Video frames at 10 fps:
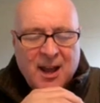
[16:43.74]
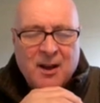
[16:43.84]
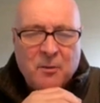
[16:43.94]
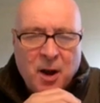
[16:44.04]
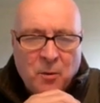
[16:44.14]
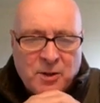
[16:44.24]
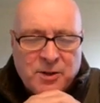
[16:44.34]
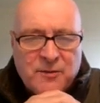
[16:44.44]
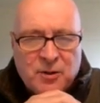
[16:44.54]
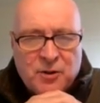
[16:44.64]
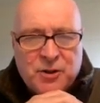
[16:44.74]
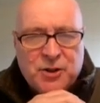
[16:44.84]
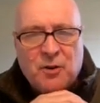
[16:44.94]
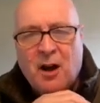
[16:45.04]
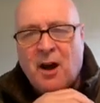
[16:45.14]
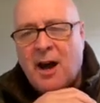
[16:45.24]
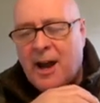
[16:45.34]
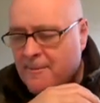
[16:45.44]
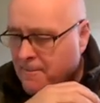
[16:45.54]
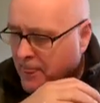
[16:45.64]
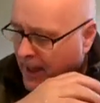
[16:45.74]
it was of course July,